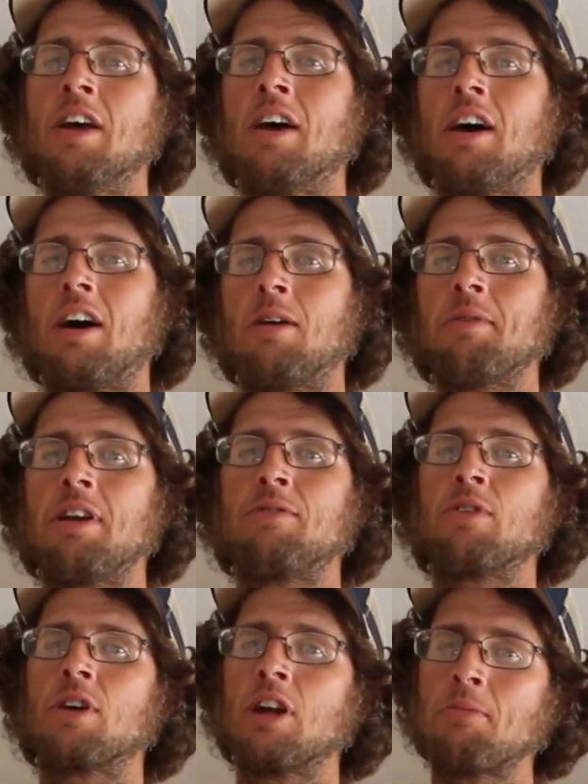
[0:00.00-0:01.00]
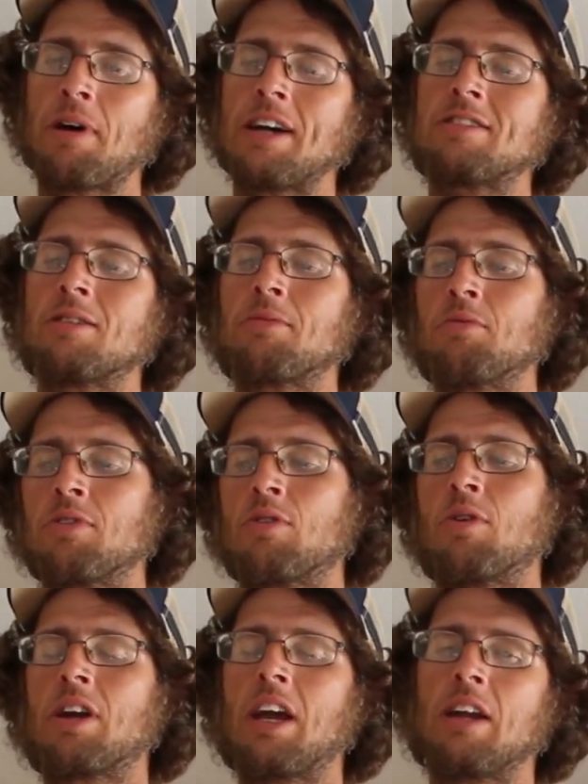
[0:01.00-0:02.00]
And if you're going to buy something with
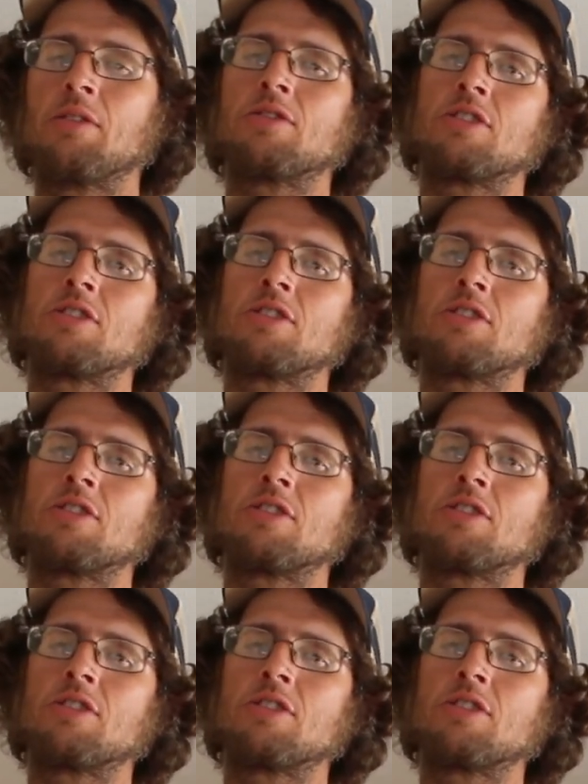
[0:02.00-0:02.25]
cork handles,